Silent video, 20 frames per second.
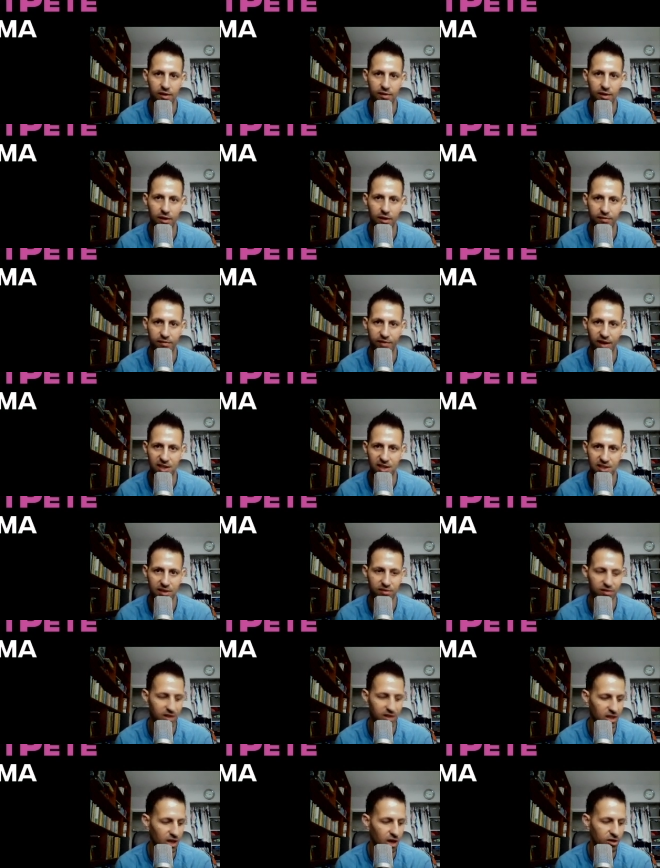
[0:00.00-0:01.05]

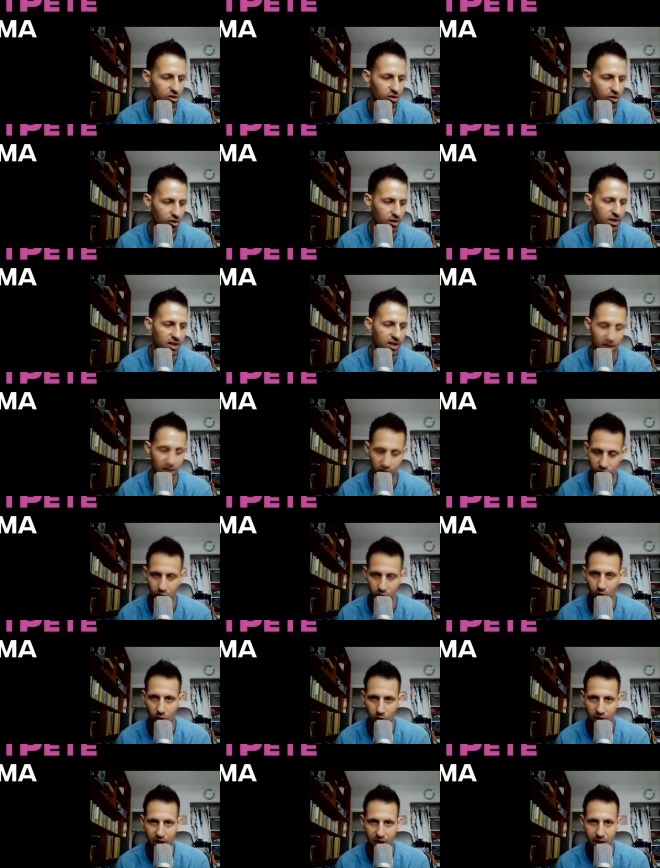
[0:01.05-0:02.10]
effectively under the
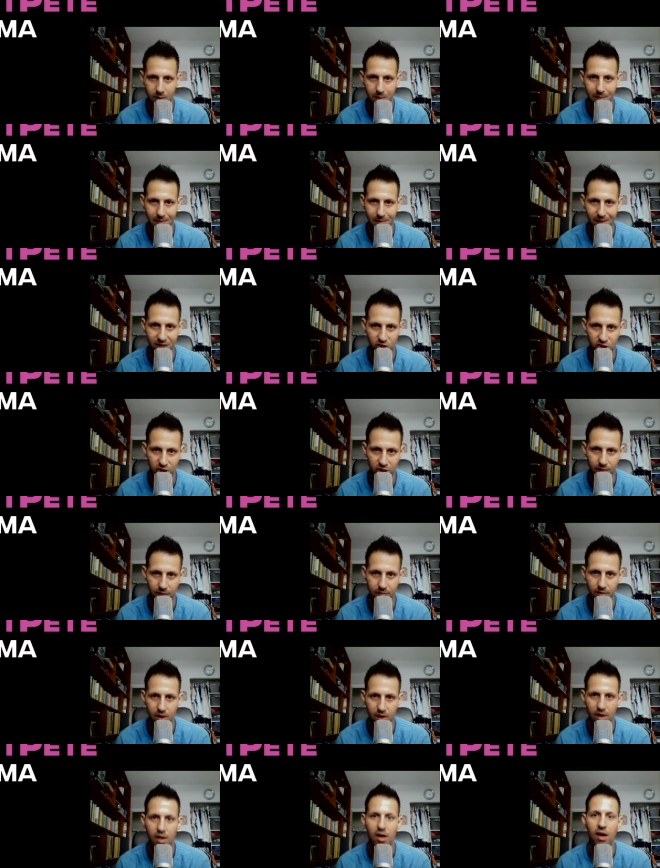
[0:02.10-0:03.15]
Glory MMA Gym.
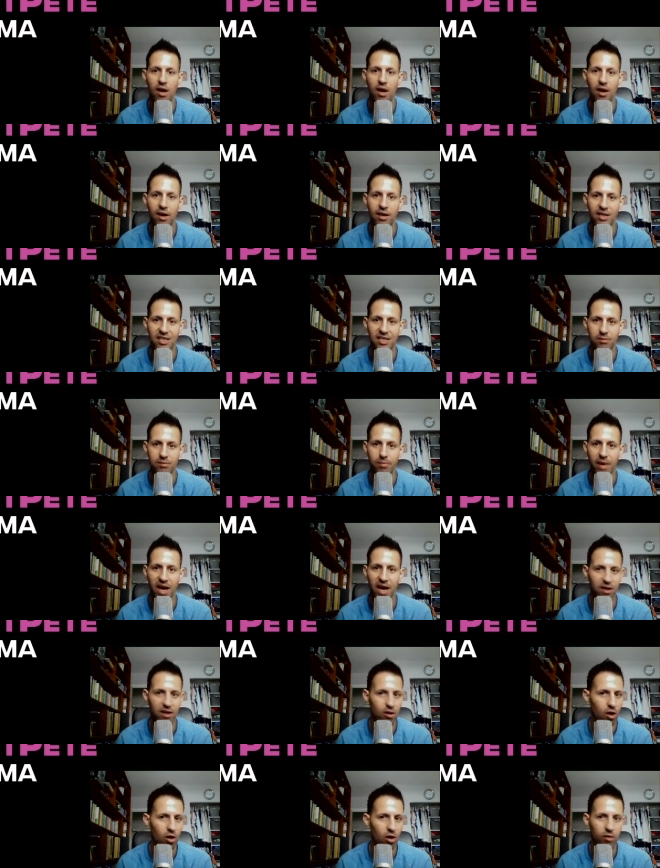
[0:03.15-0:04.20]
He's
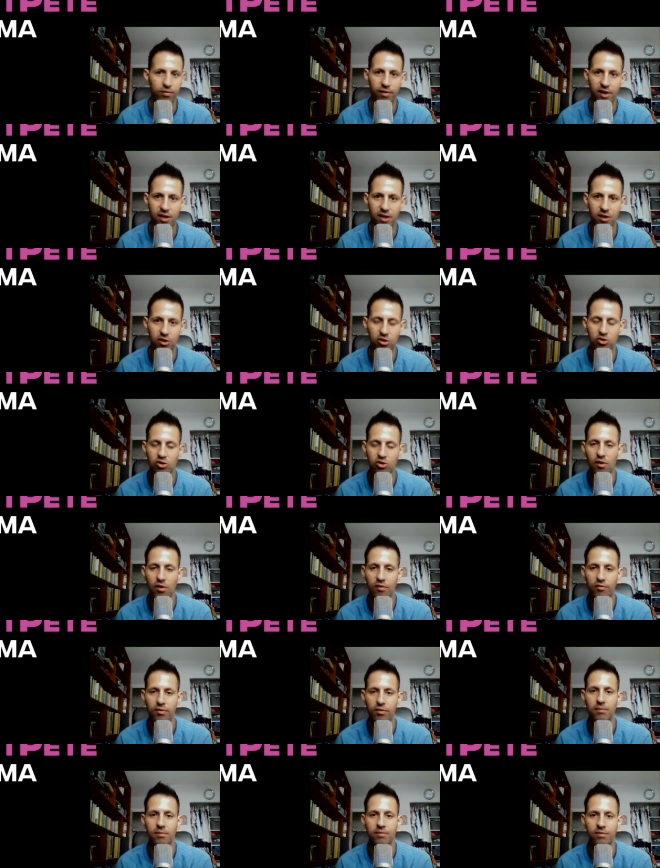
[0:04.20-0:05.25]
banned all fighters
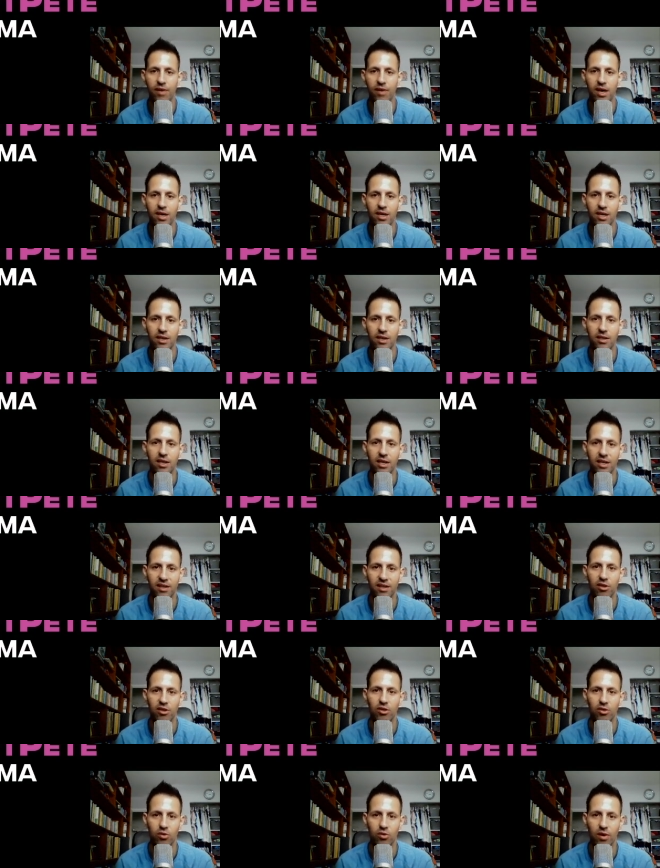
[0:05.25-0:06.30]
from fighting in
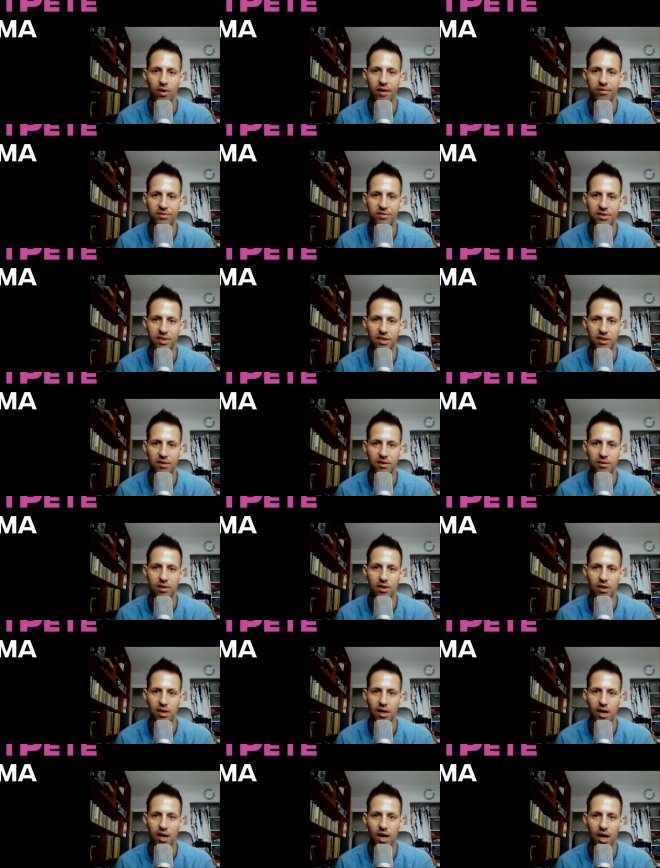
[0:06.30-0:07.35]
the UFC.
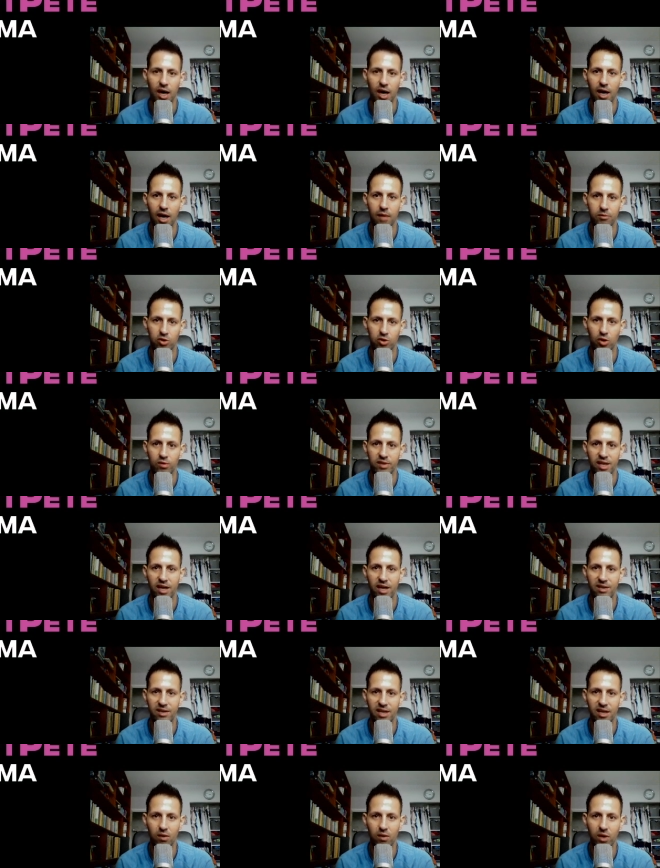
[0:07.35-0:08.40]
So
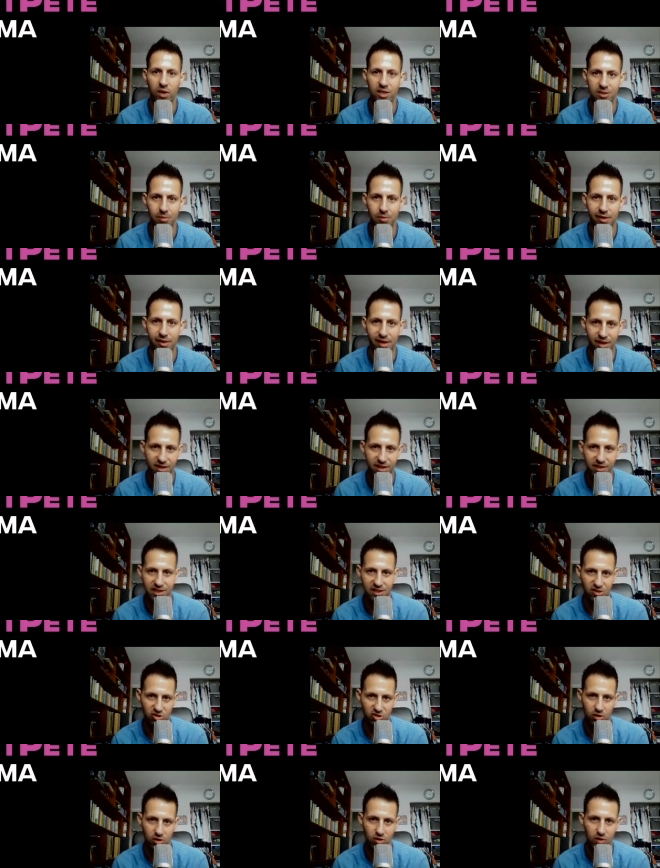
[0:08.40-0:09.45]
Dana White's made that
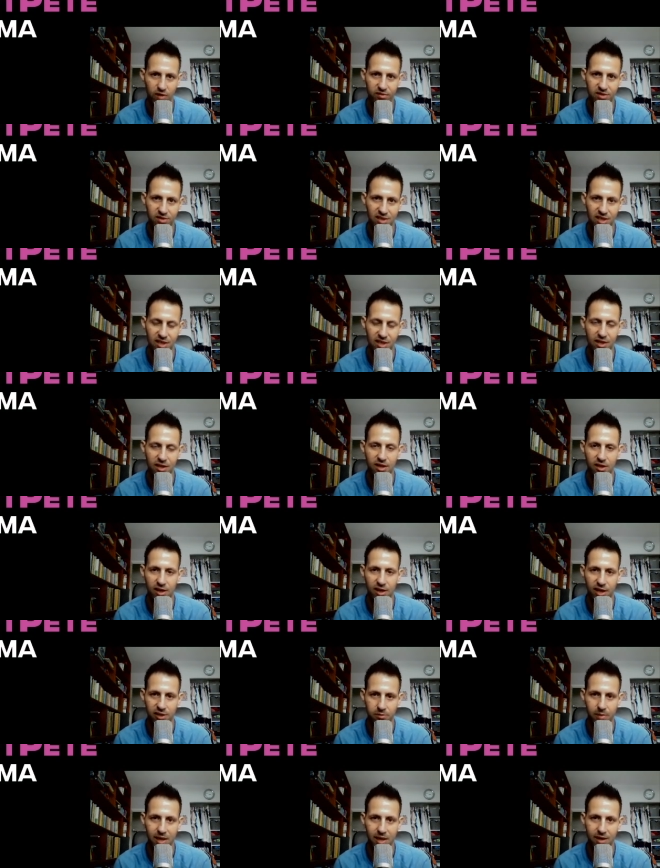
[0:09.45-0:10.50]
decision. The UFC
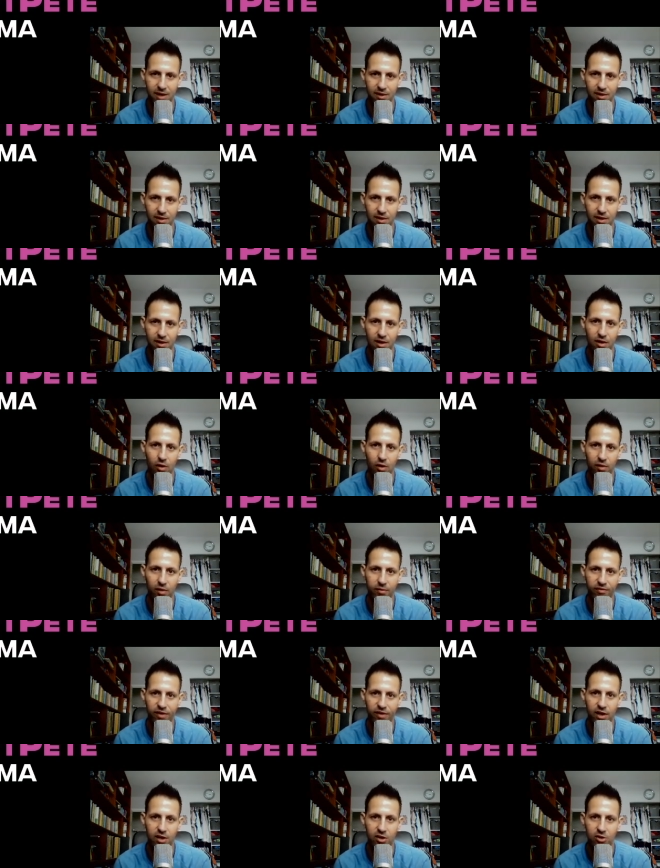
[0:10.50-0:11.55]
has banned all
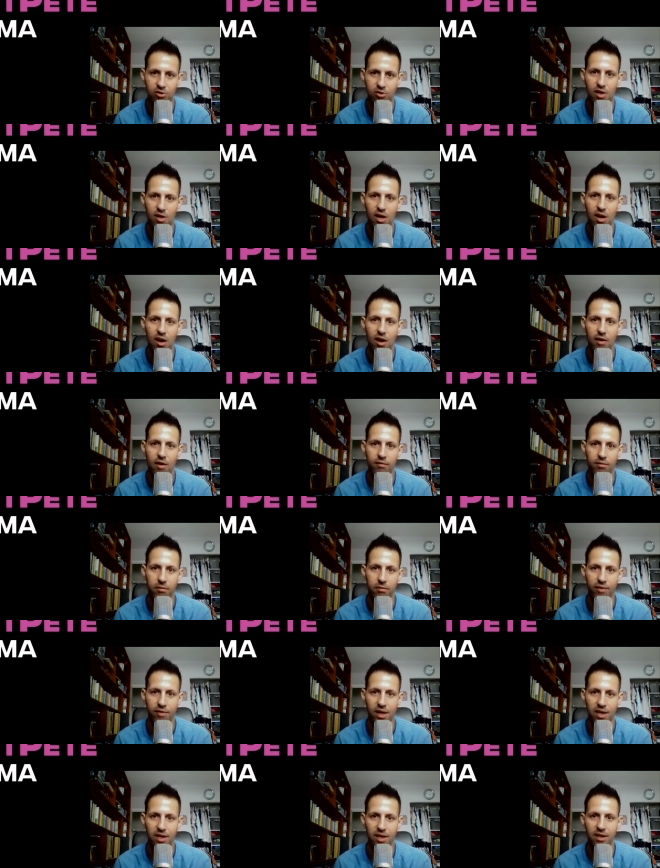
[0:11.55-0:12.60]
fighters from
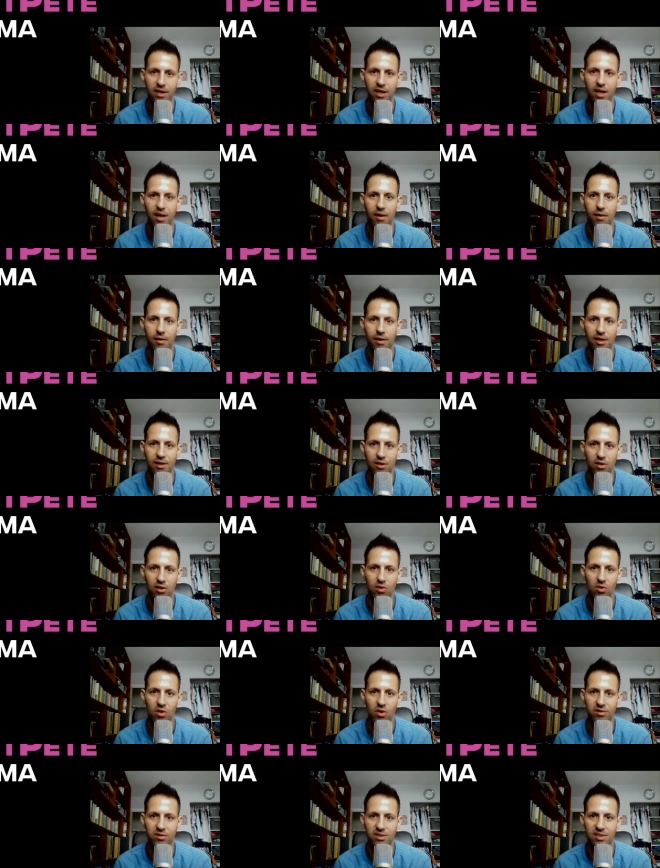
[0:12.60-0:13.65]
fighting in the
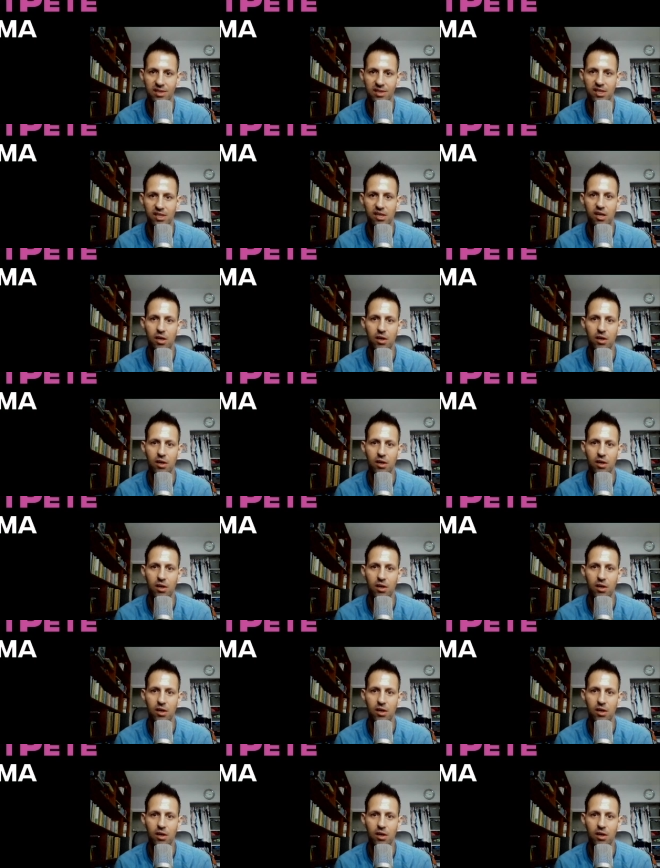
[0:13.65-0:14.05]
UFC